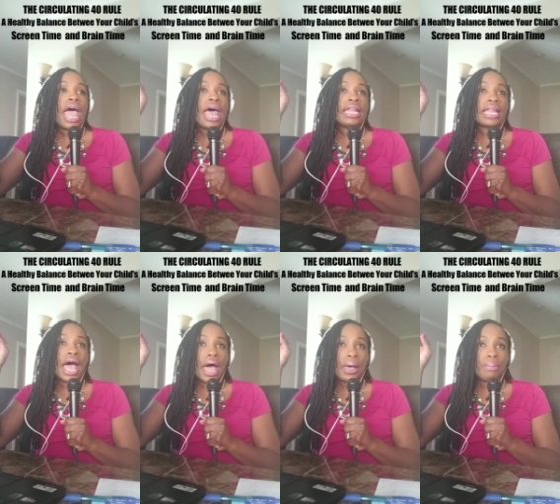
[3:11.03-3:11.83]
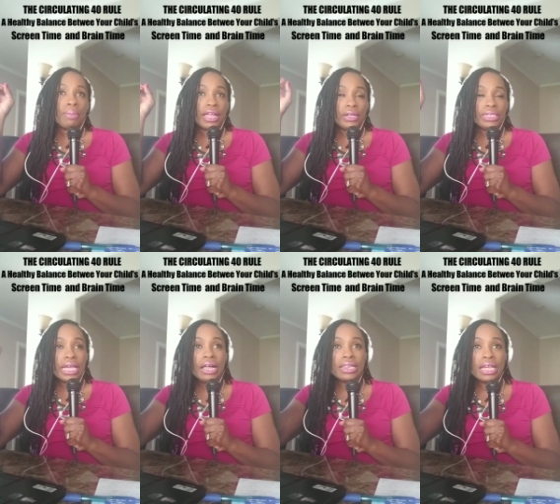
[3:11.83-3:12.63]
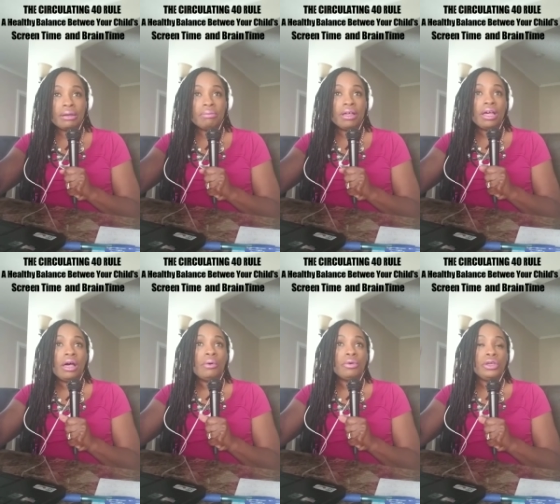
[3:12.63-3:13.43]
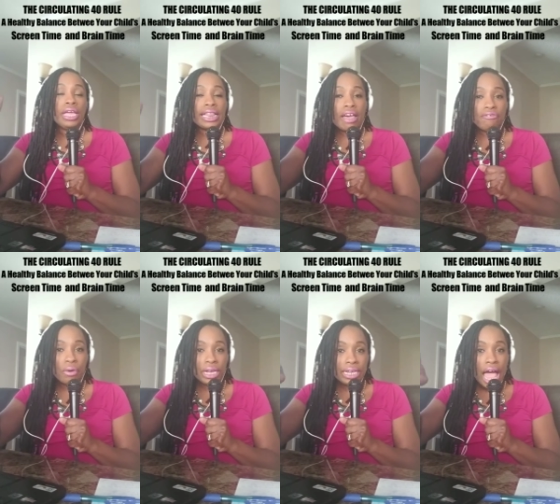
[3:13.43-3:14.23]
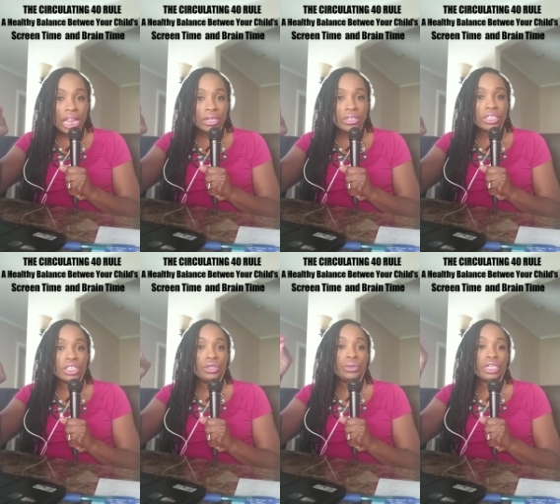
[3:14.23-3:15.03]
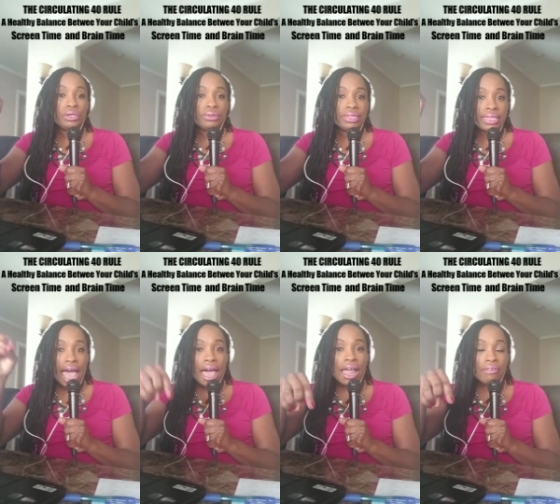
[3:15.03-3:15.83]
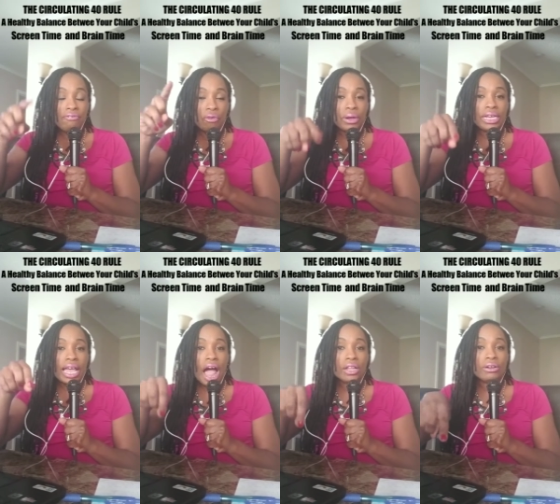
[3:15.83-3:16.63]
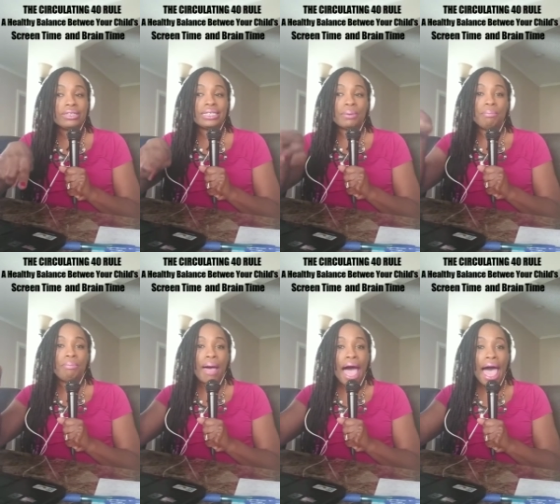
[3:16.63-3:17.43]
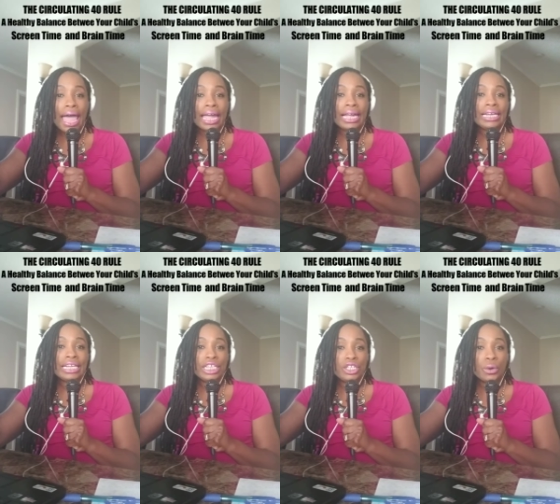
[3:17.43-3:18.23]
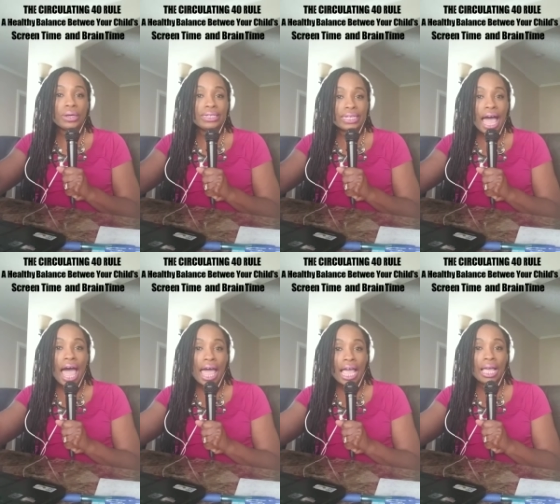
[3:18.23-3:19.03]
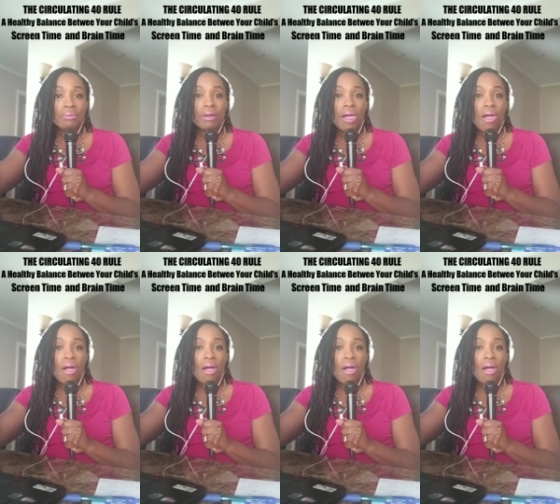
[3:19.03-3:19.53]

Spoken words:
And you tell them, when you get that $40, you can use that $40 to buy your time